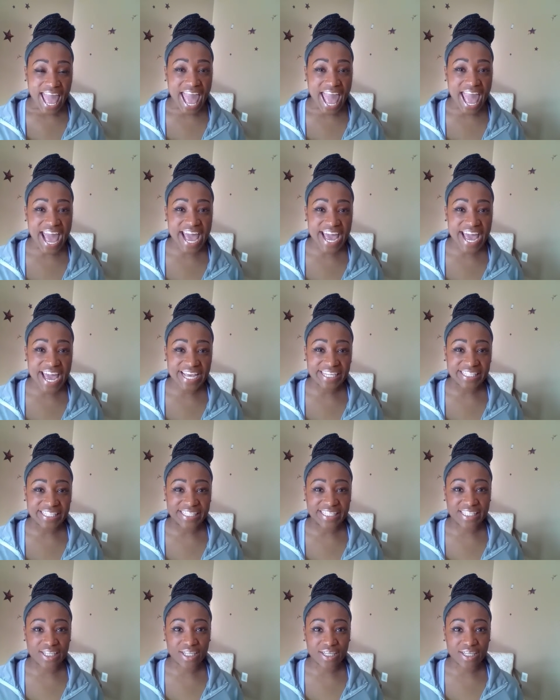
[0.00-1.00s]

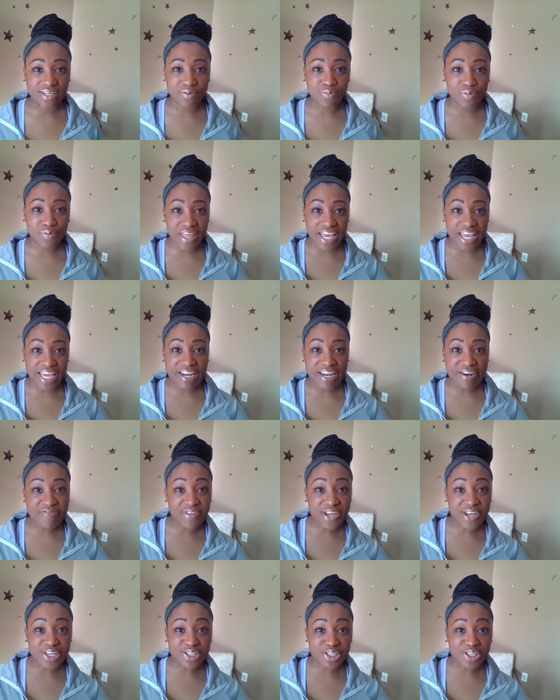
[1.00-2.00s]
And when they get in
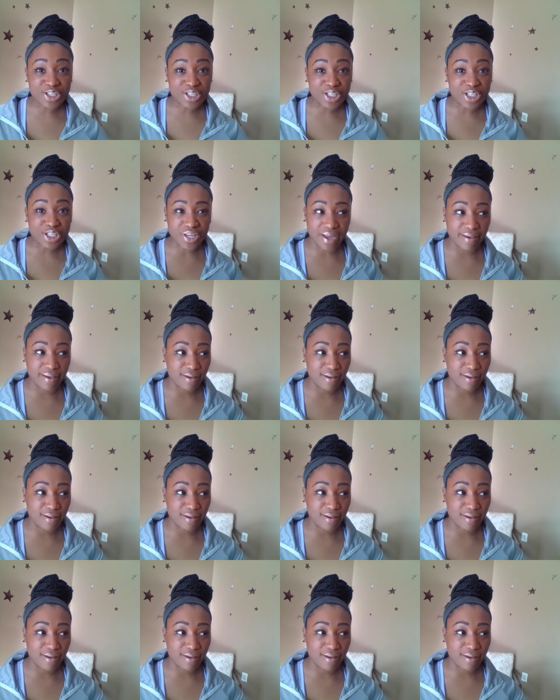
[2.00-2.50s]
visions, it's like,